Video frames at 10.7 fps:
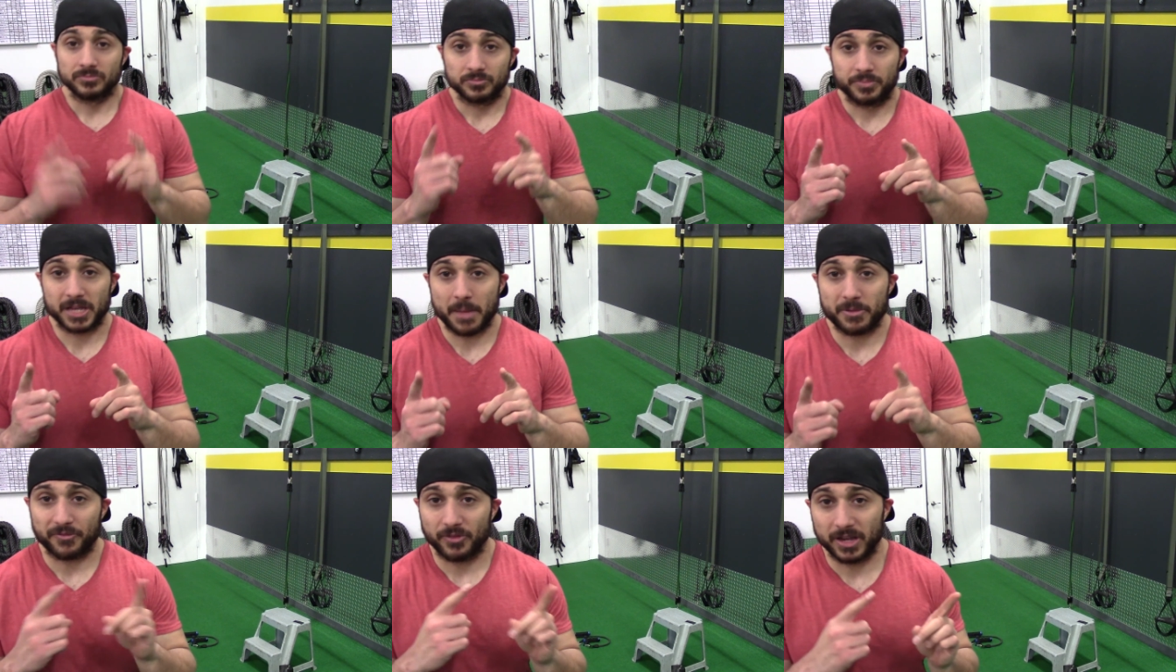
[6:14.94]
Pick up
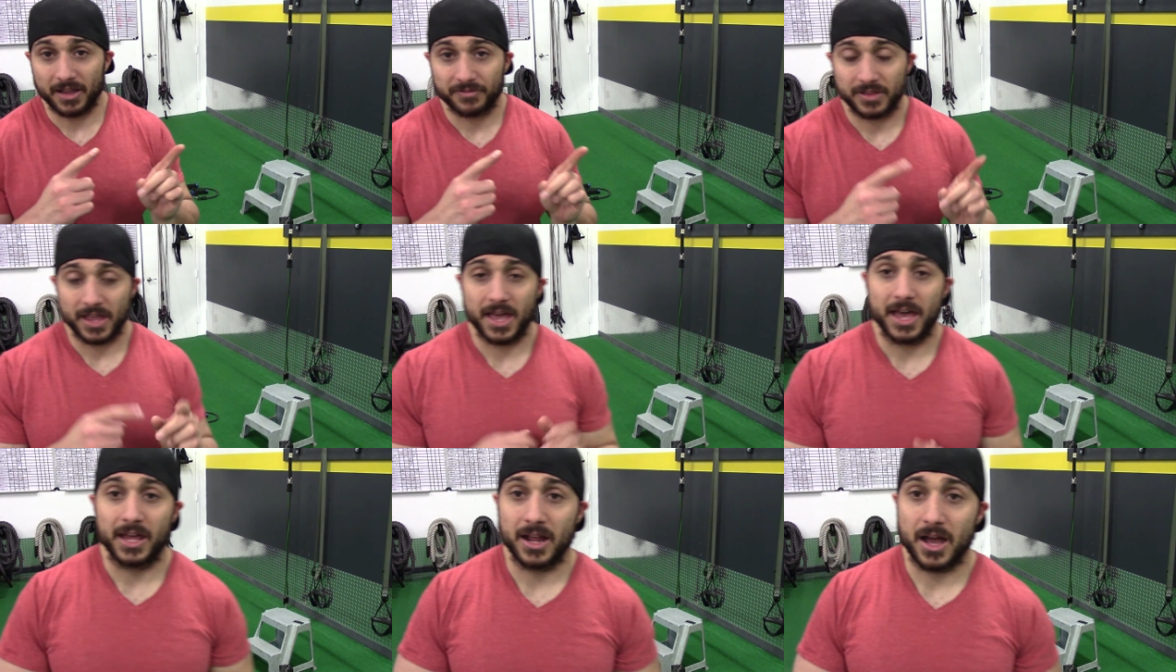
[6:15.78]
your free gift,
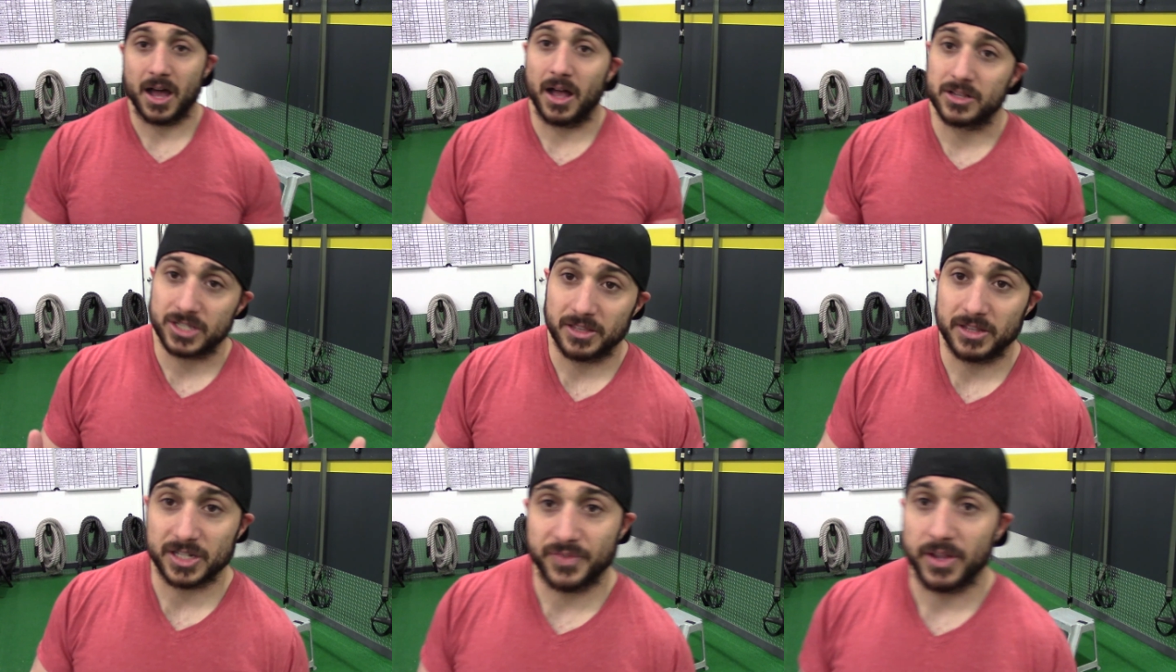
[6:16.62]
and I'll see you in
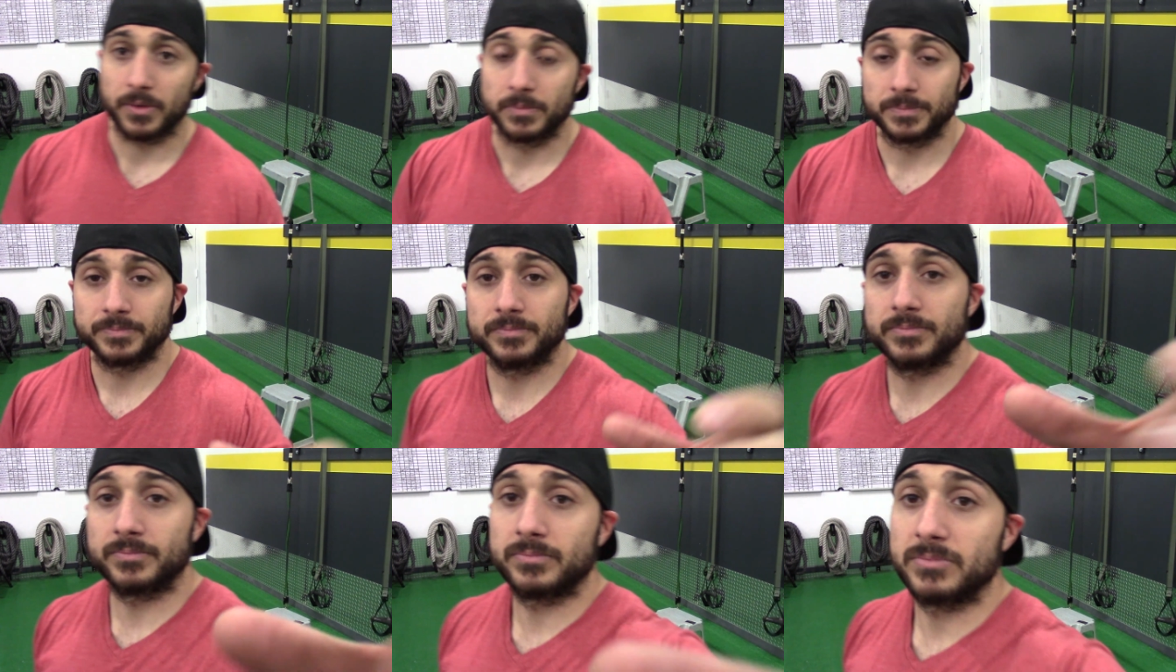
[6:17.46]
the next video.
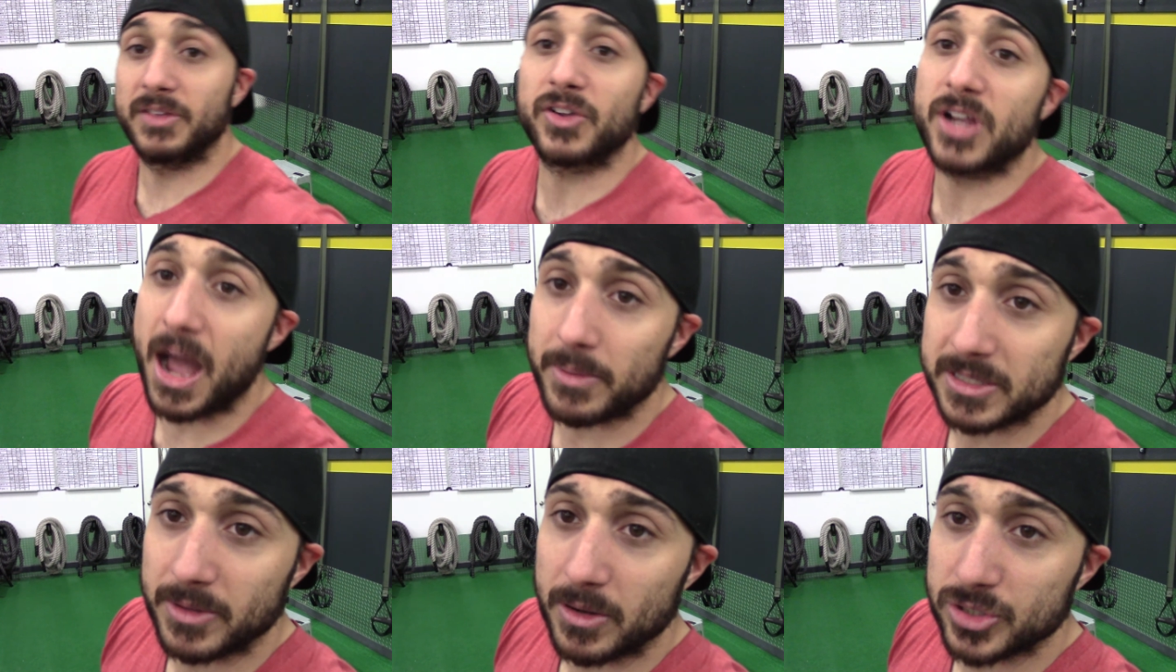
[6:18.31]
Leave your
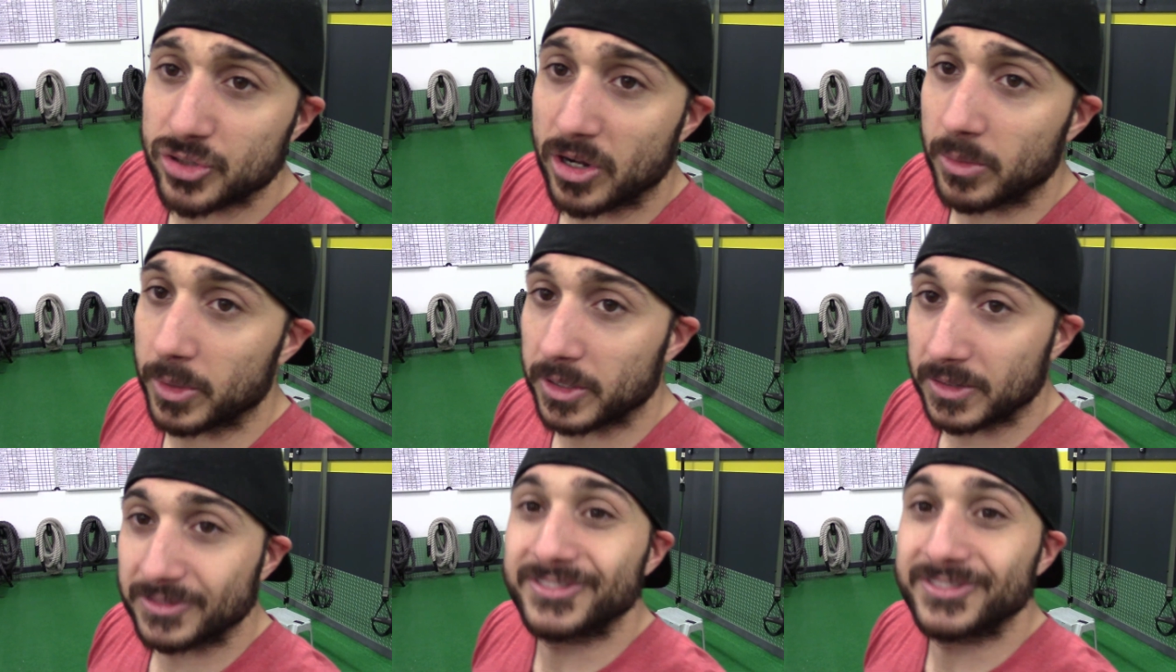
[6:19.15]
comments. Let me know what you're struggling with.